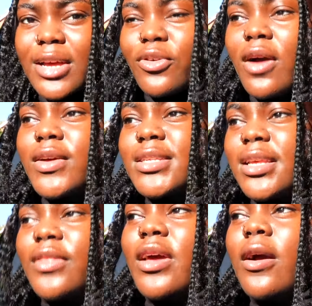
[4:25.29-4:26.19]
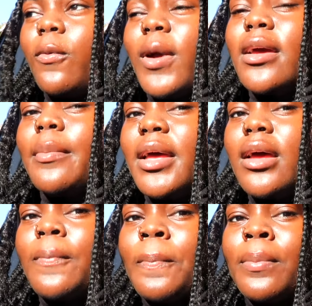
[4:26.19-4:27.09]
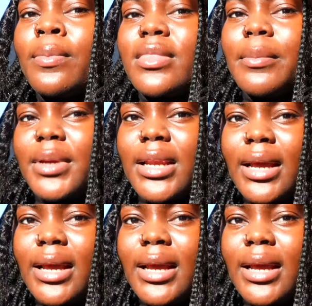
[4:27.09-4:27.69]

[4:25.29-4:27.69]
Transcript: I'd rather sit there and wait a bit than be